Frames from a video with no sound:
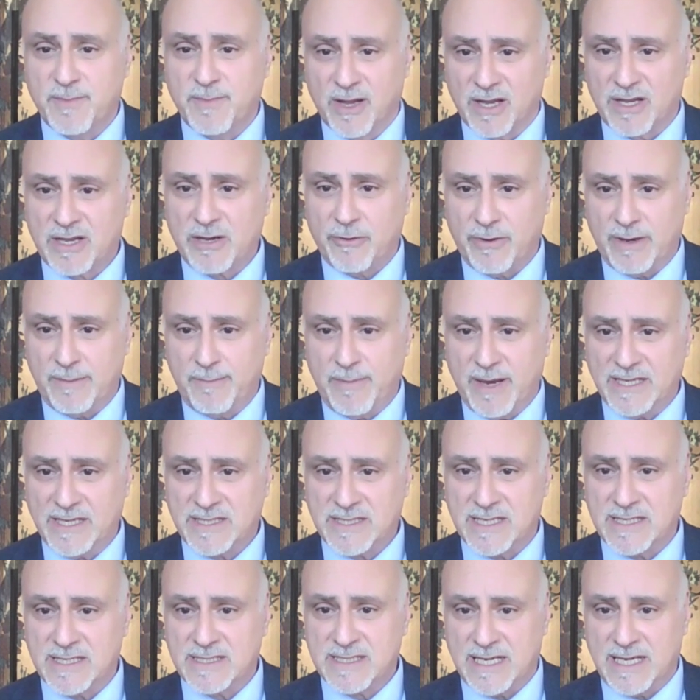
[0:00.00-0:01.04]
military
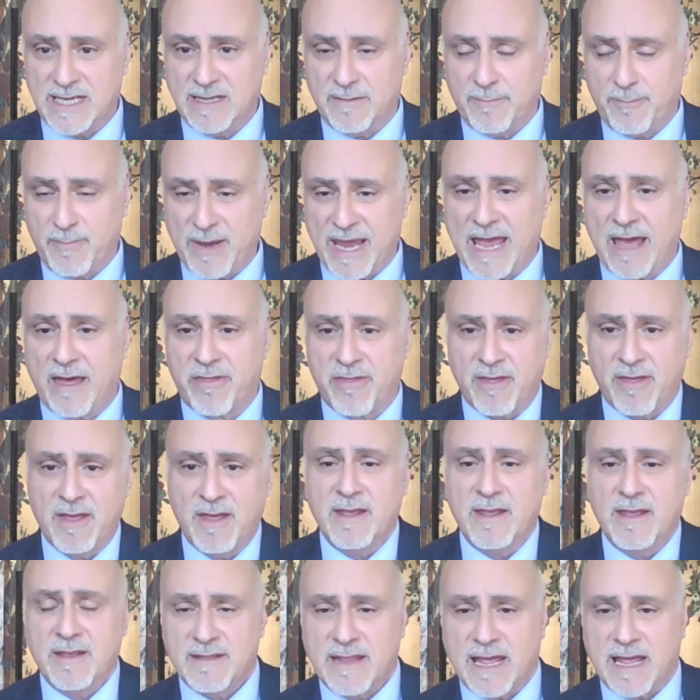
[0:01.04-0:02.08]
bases in the path
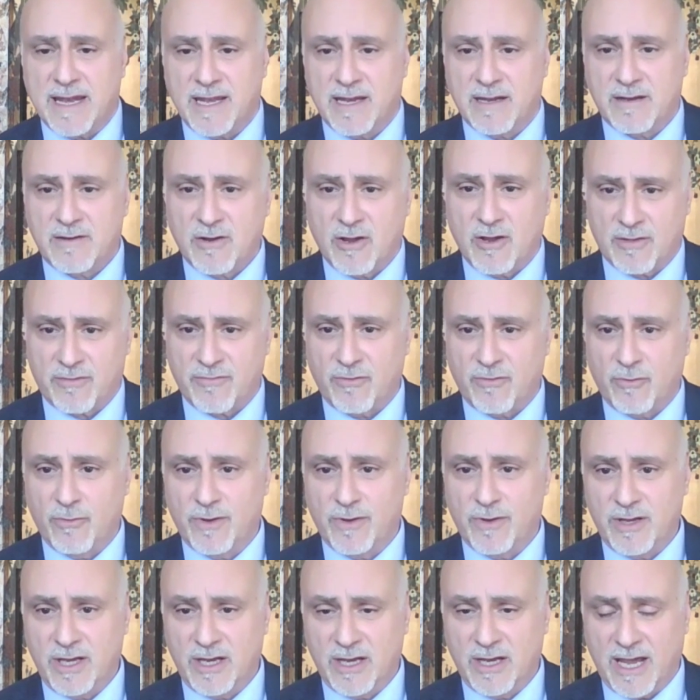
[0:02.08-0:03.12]
that it cut through
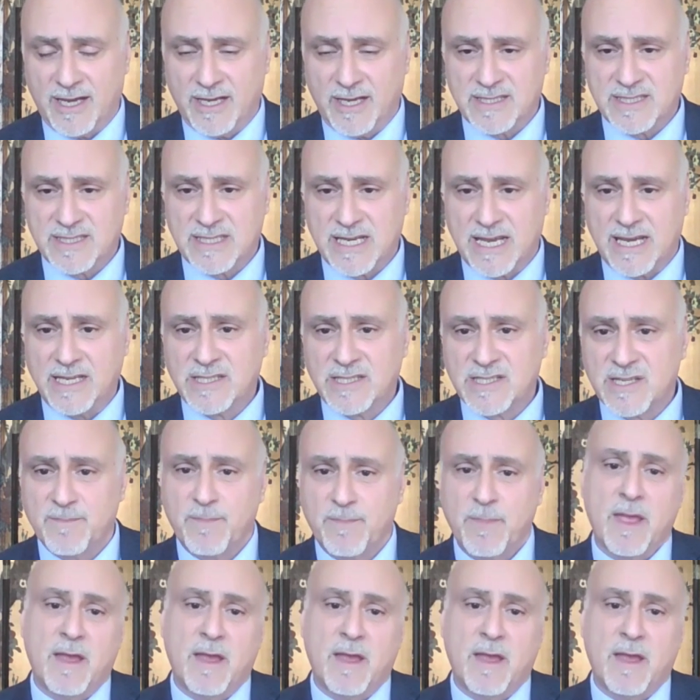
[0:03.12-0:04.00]
in the United States.